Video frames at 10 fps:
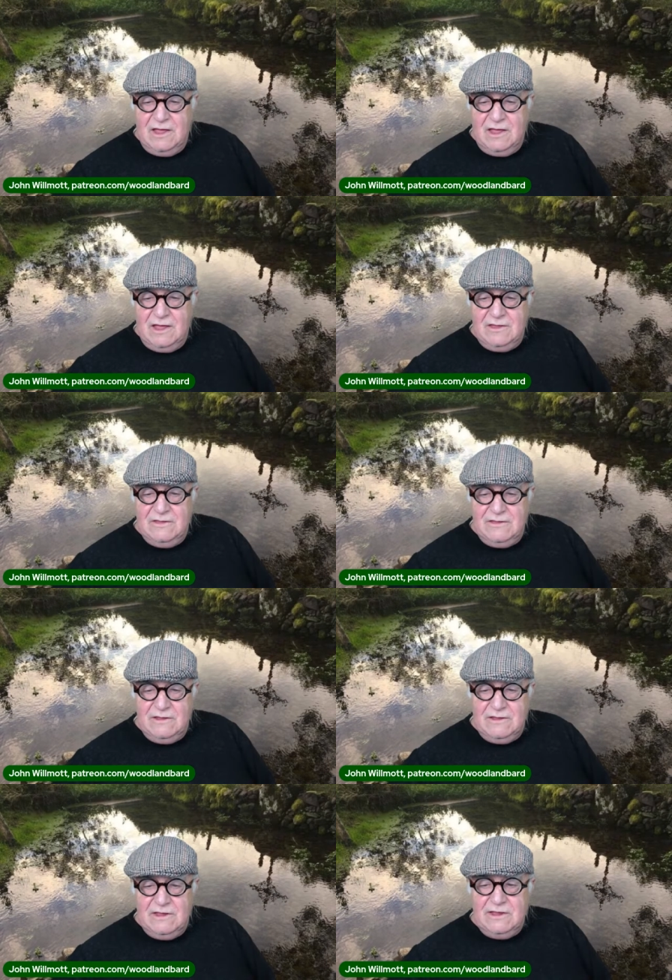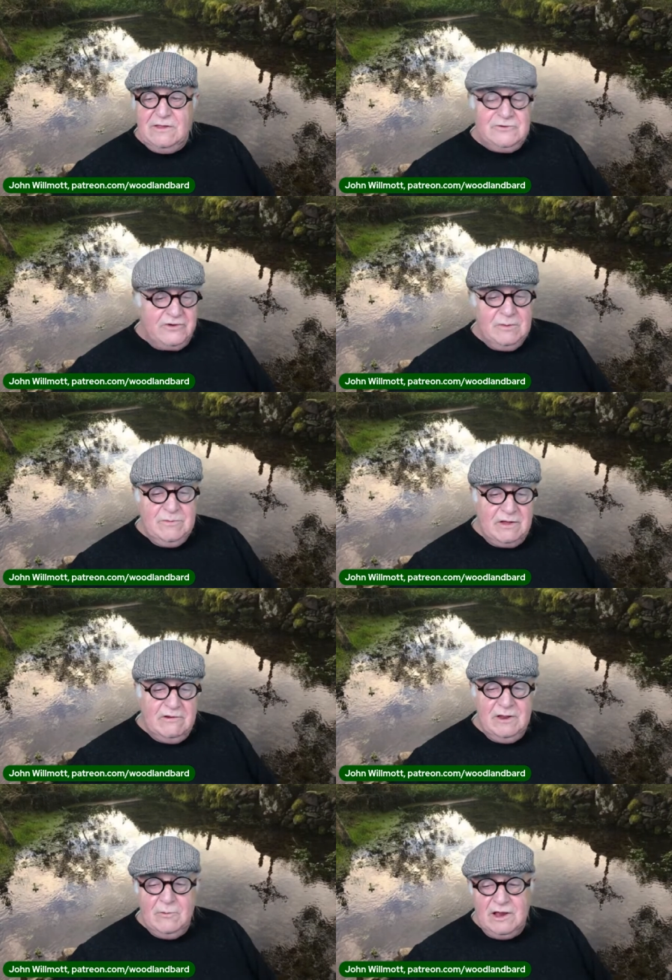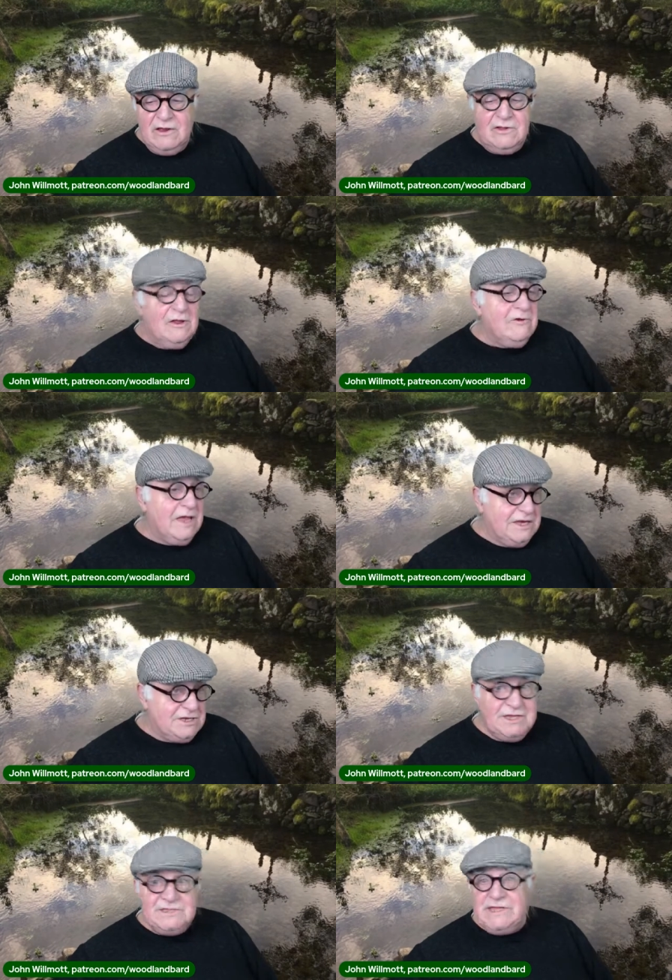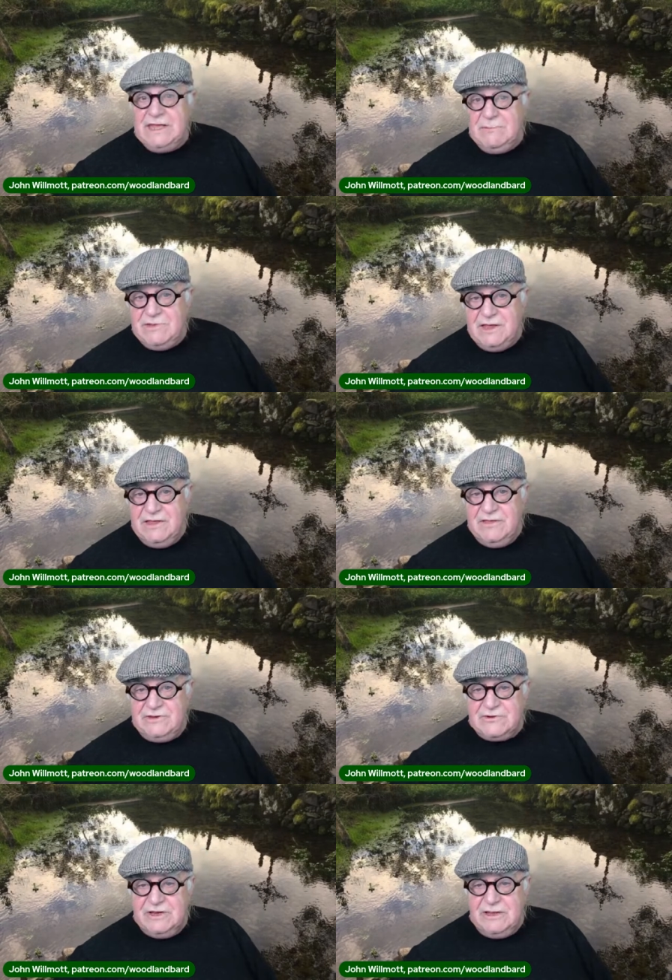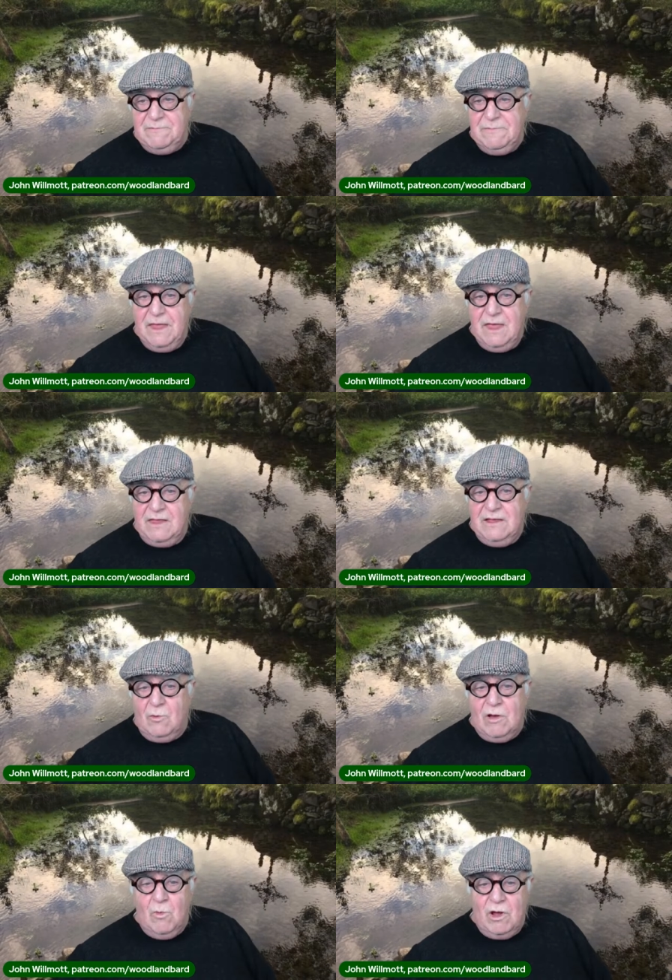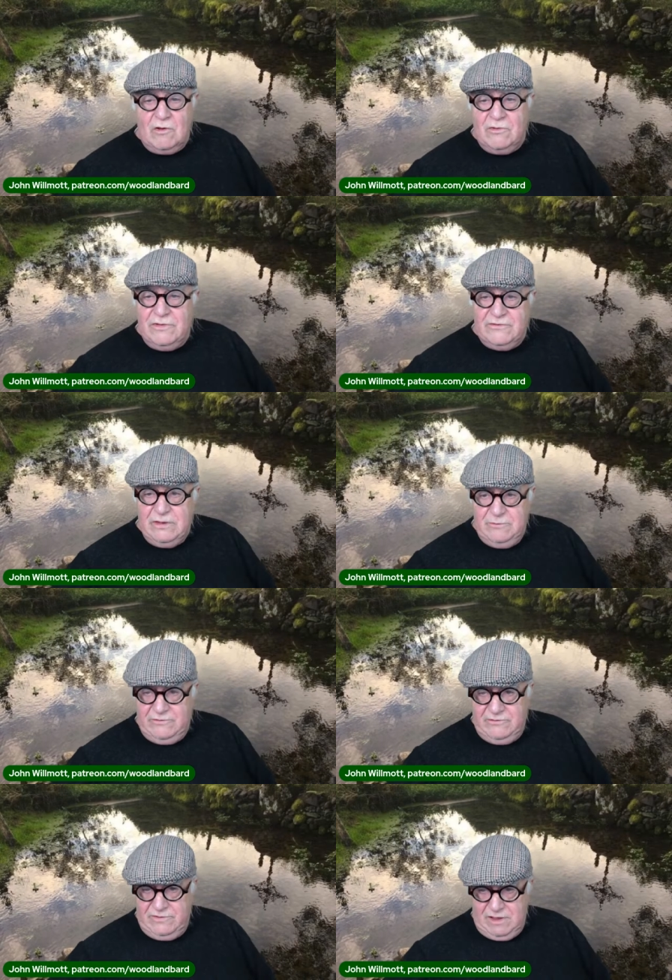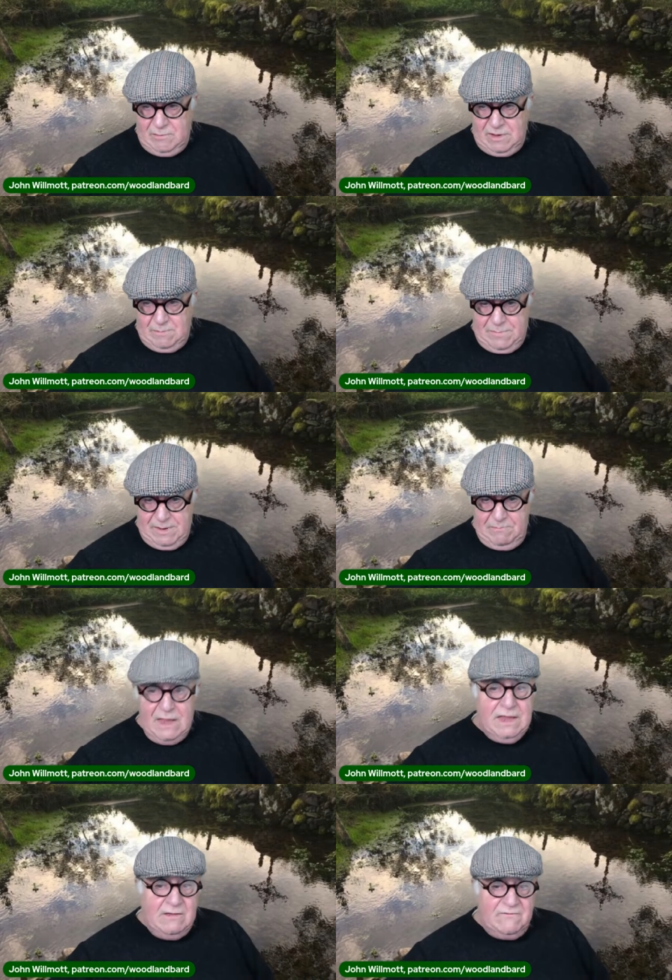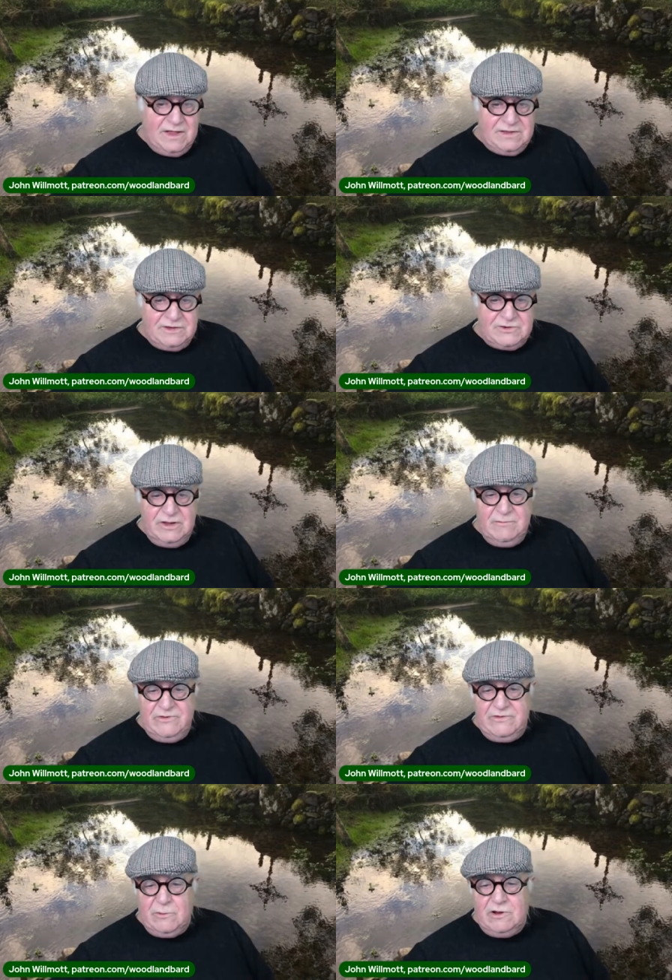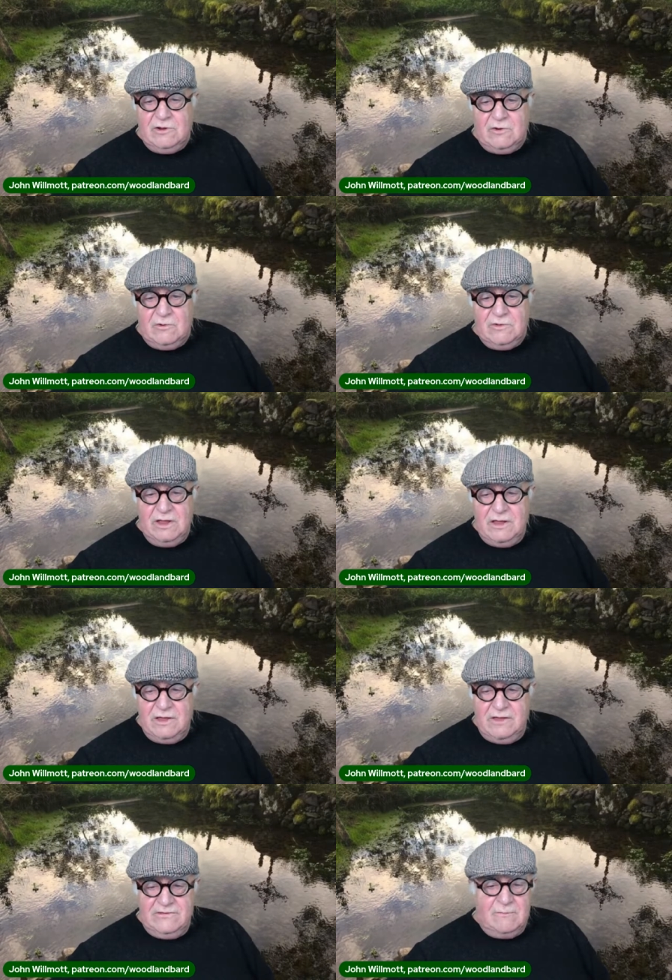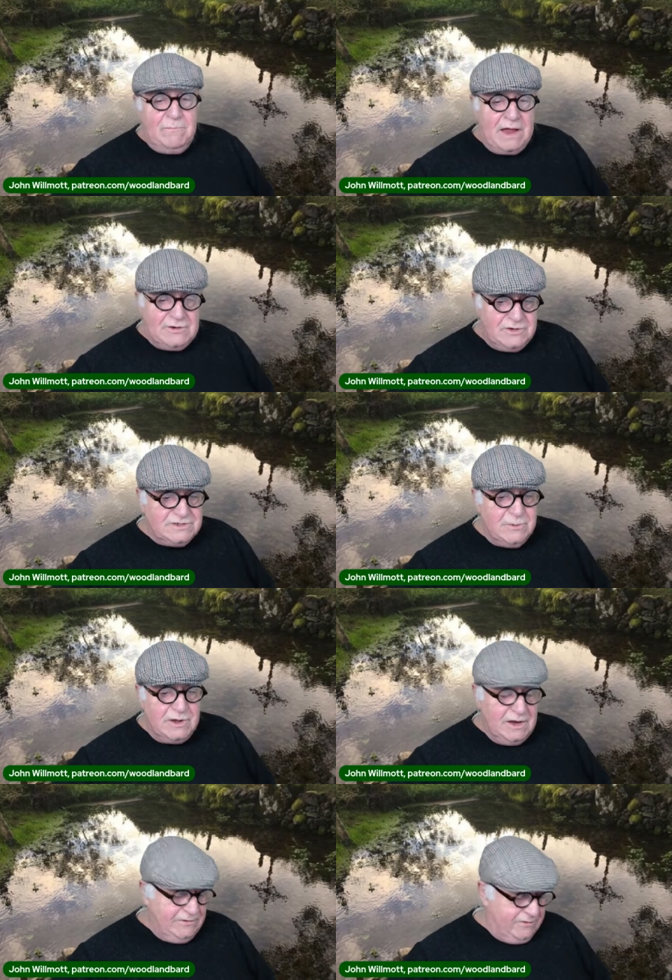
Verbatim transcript: And uh, in the dream, the Holy Well on location is named in the dream. Now, one well that seems to come up in many afflicted dreams is one called Saint Patrick's Well.